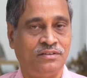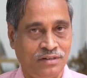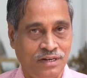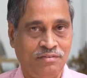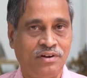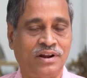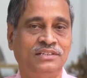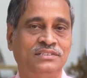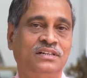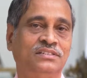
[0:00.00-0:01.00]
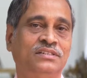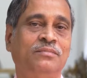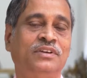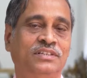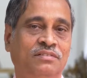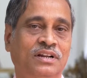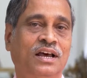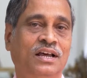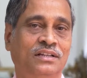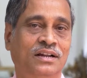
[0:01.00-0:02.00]
level rise and several
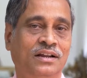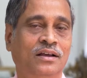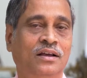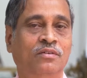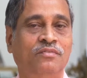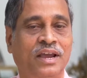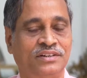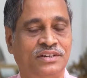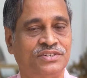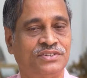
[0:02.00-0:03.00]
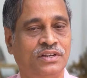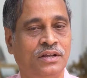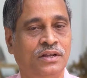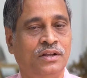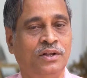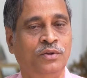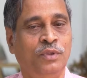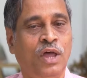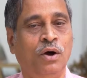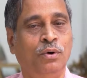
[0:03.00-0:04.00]
other factors.
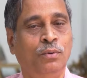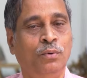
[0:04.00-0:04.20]
Now,